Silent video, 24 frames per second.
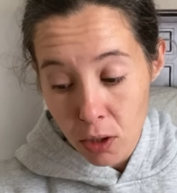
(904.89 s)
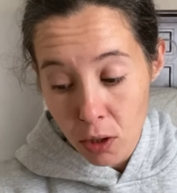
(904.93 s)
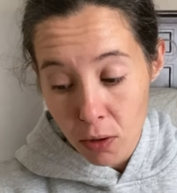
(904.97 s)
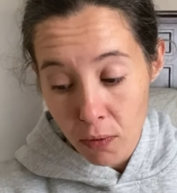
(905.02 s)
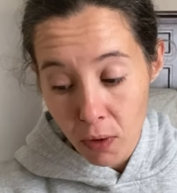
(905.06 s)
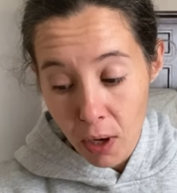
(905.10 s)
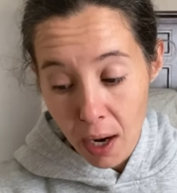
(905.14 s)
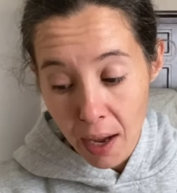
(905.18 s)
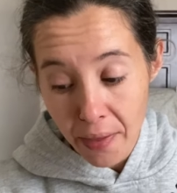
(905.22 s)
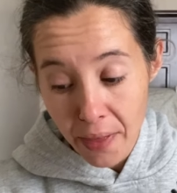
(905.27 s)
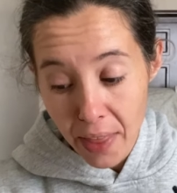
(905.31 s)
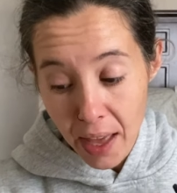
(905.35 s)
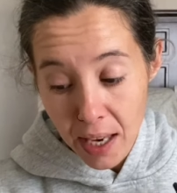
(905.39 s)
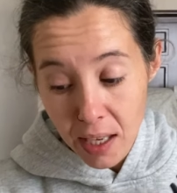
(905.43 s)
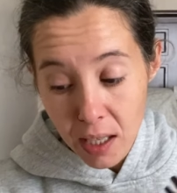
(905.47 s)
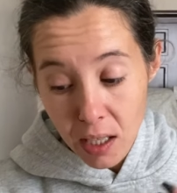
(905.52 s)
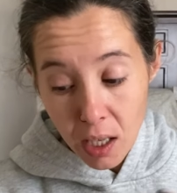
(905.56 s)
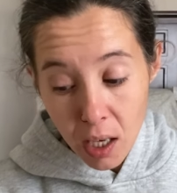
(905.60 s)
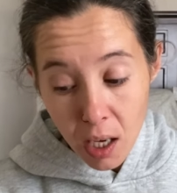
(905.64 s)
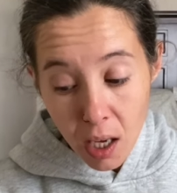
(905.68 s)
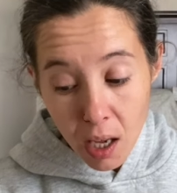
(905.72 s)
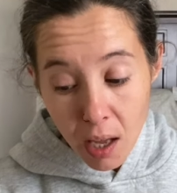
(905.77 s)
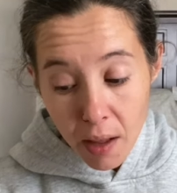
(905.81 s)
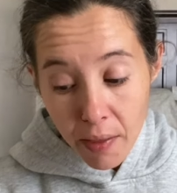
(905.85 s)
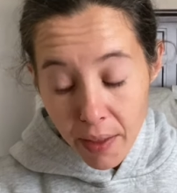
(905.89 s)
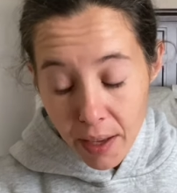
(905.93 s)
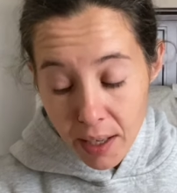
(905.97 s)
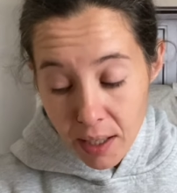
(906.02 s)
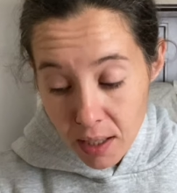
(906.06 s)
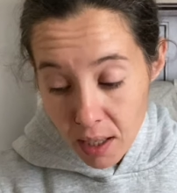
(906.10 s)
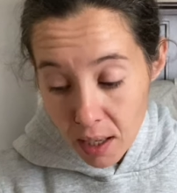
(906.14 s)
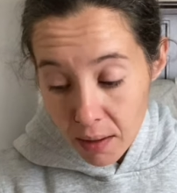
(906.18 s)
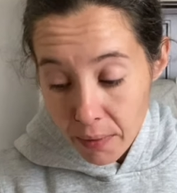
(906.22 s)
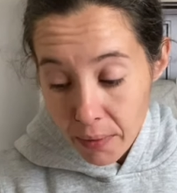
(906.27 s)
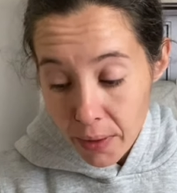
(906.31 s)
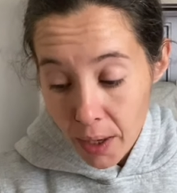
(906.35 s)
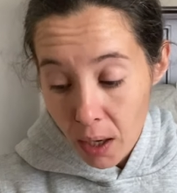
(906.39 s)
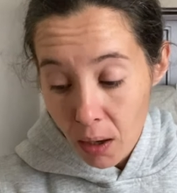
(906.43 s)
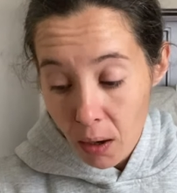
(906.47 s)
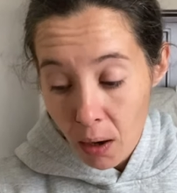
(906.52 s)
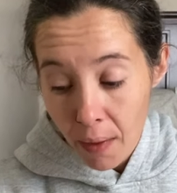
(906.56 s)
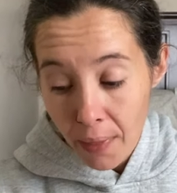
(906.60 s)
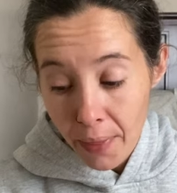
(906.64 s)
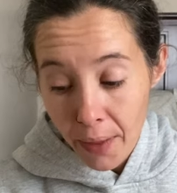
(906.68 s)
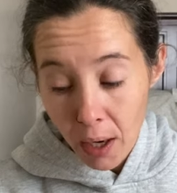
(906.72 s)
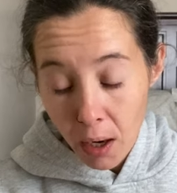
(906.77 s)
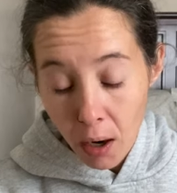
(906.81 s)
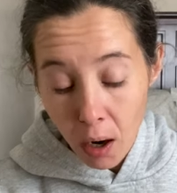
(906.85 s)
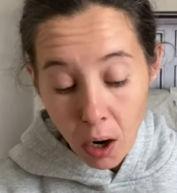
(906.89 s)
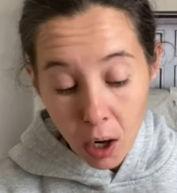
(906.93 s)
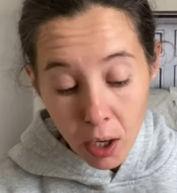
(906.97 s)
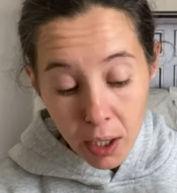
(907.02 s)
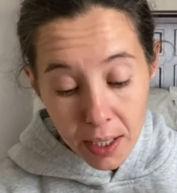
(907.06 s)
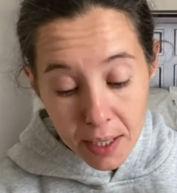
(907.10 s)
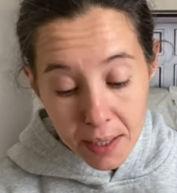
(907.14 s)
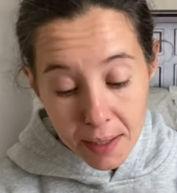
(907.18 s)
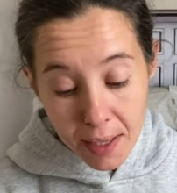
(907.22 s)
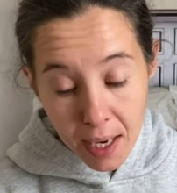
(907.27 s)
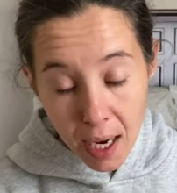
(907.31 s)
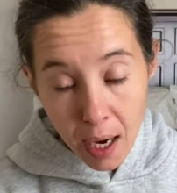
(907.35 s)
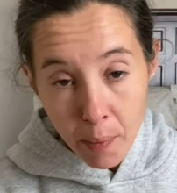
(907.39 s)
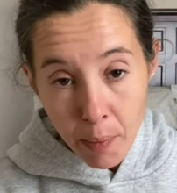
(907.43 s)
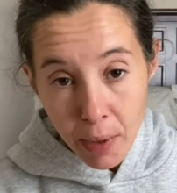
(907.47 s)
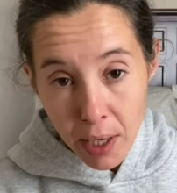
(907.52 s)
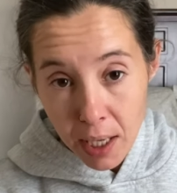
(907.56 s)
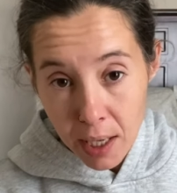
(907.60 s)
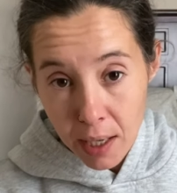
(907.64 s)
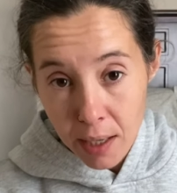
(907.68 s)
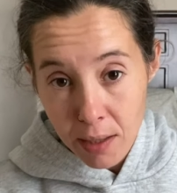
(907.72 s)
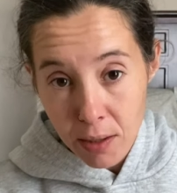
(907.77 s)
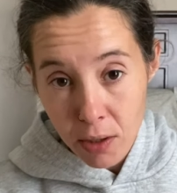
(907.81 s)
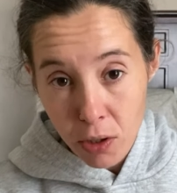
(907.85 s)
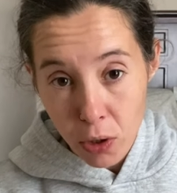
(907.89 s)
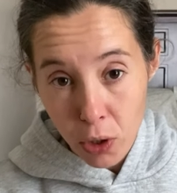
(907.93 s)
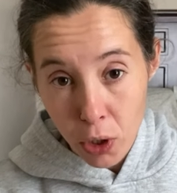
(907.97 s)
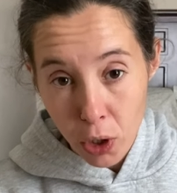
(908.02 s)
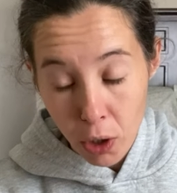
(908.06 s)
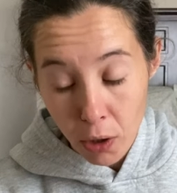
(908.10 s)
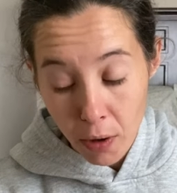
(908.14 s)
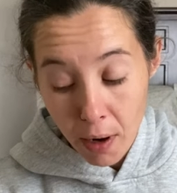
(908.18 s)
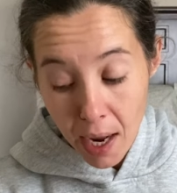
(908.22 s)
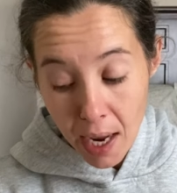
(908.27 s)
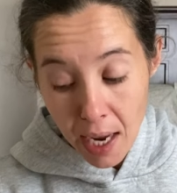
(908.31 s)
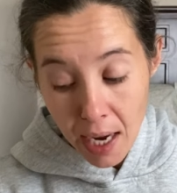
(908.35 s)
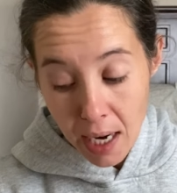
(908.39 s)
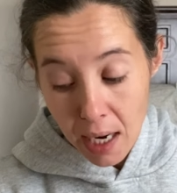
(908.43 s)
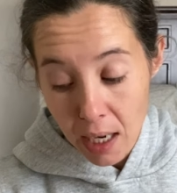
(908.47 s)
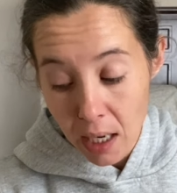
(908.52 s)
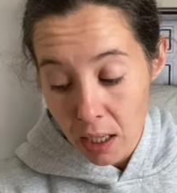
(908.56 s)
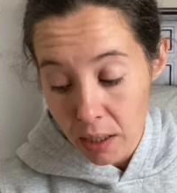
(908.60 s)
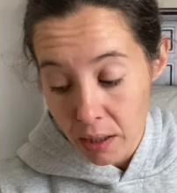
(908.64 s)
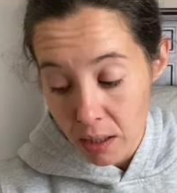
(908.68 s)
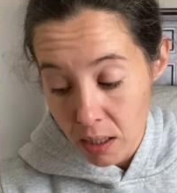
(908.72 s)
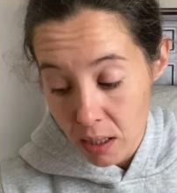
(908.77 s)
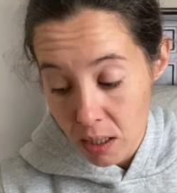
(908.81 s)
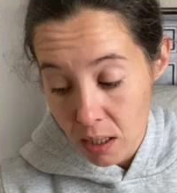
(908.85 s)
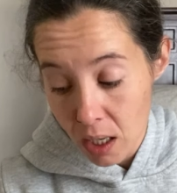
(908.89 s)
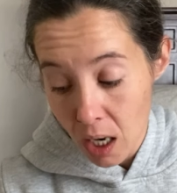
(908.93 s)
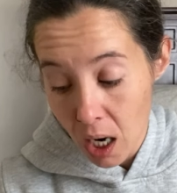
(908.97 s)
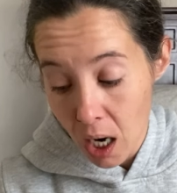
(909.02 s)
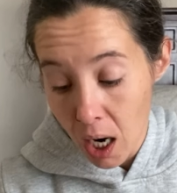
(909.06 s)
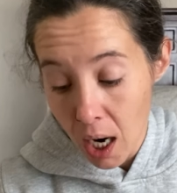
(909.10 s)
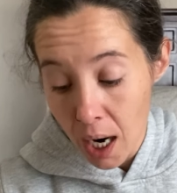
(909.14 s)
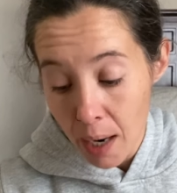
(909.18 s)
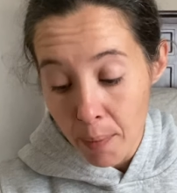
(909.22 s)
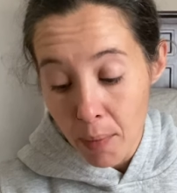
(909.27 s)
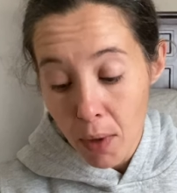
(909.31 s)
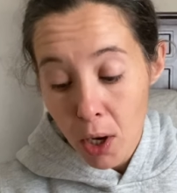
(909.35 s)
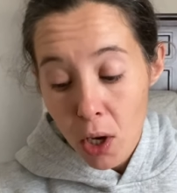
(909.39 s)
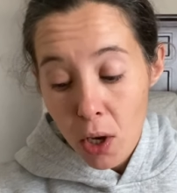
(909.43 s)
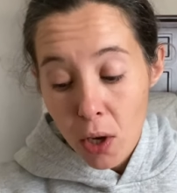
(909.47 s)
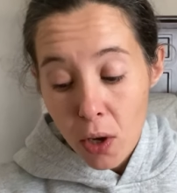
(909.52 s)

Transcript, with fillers: You've got that, that dove there on the card. It's coming in to your aid at this time.